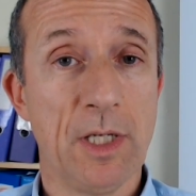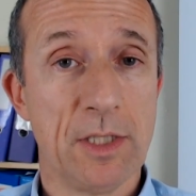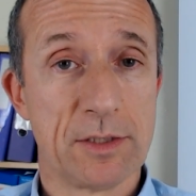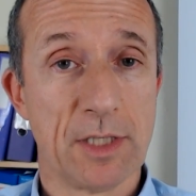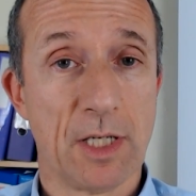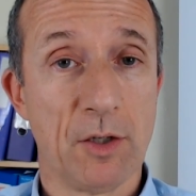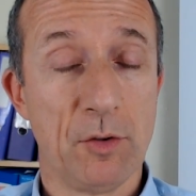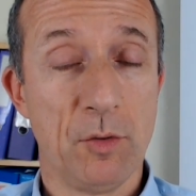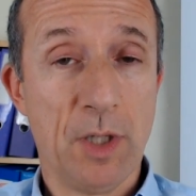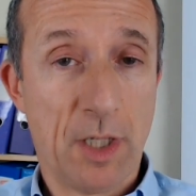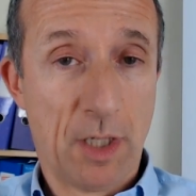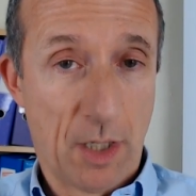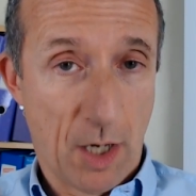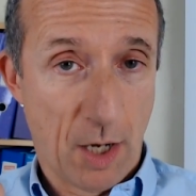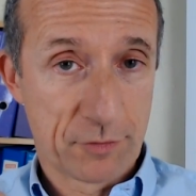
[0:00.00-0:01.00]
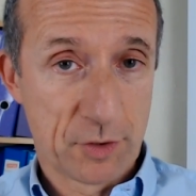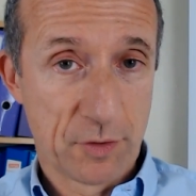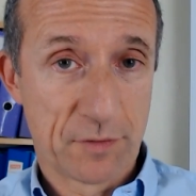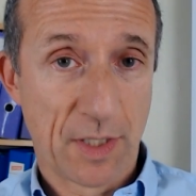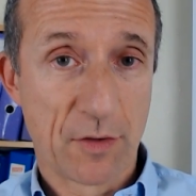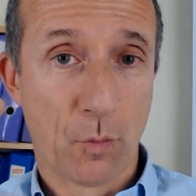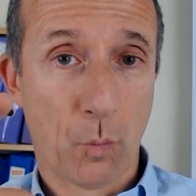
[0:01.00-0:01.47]
So after
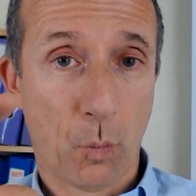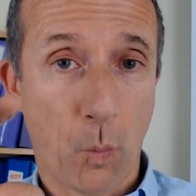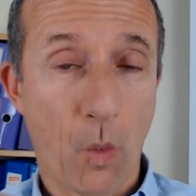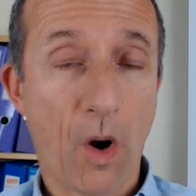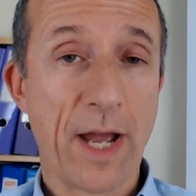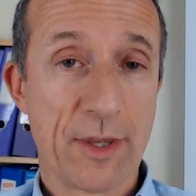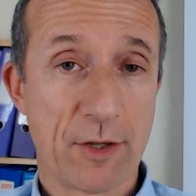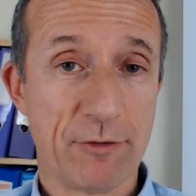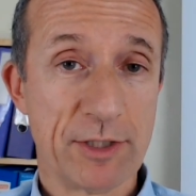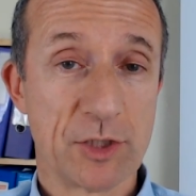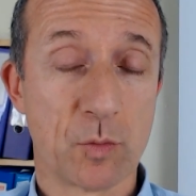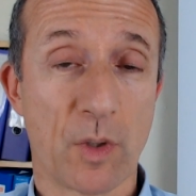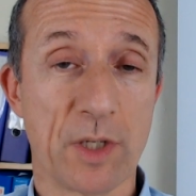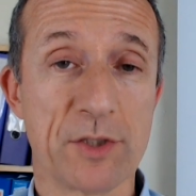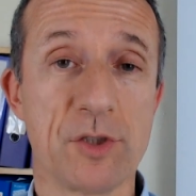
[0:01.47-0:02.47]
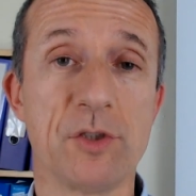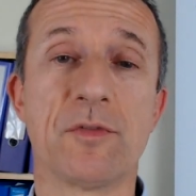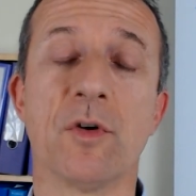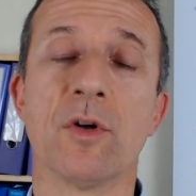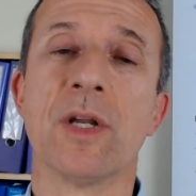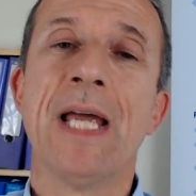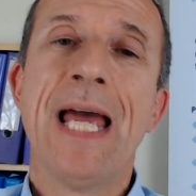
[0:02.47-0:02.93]
you've done the why, the reasons why it's
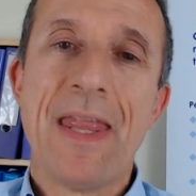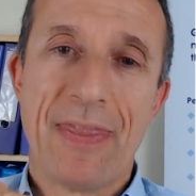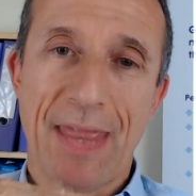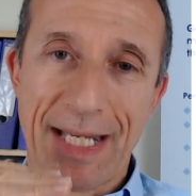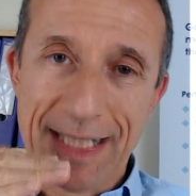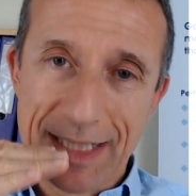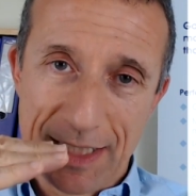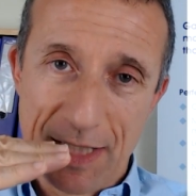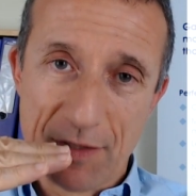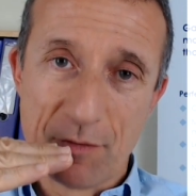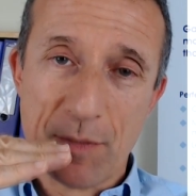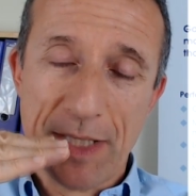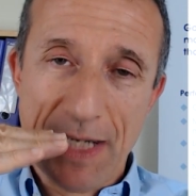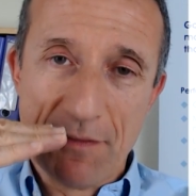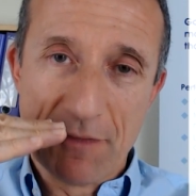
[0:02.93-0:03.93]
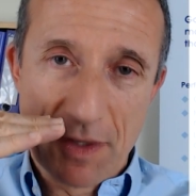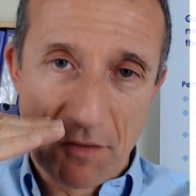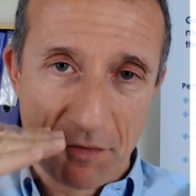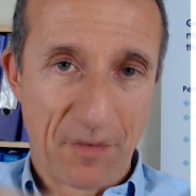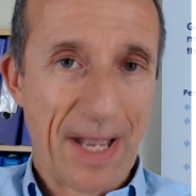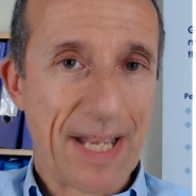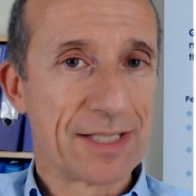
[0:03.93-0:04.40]
useful, then give them the
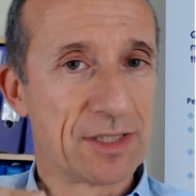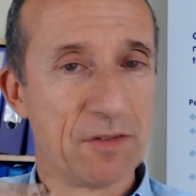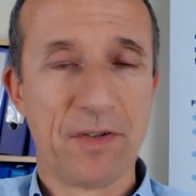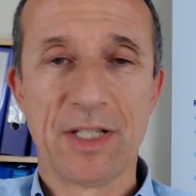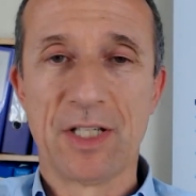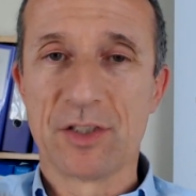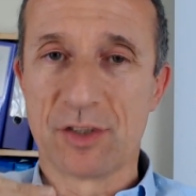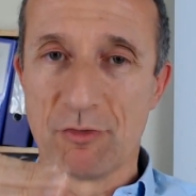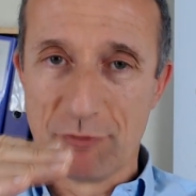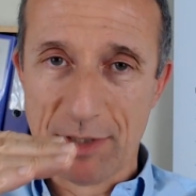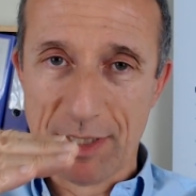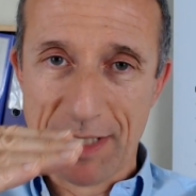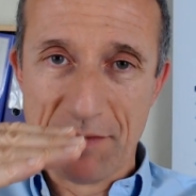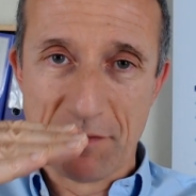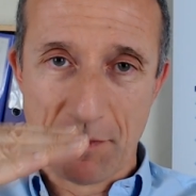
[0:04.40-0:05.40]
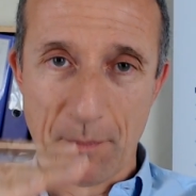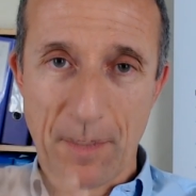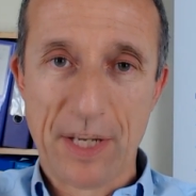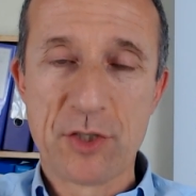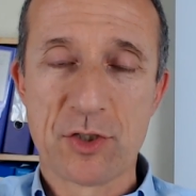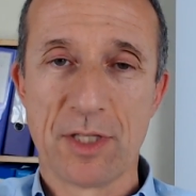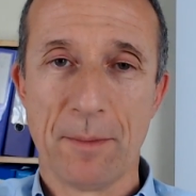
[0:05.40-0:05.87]
facts, the figures, the real
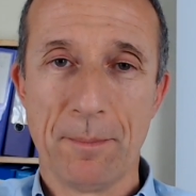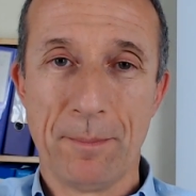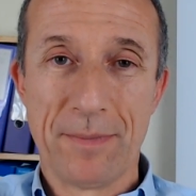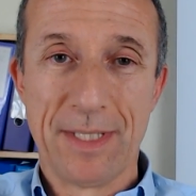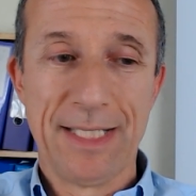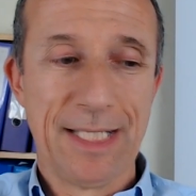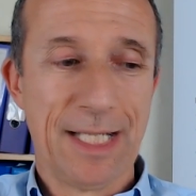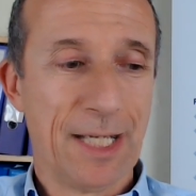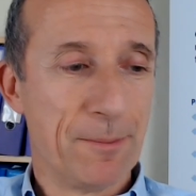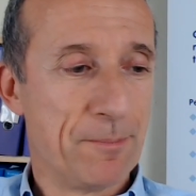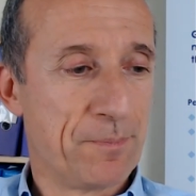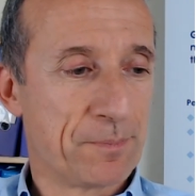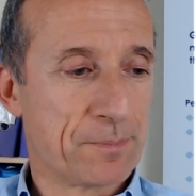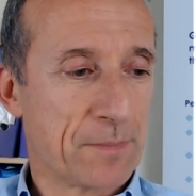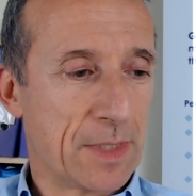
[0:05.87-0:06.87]
information, the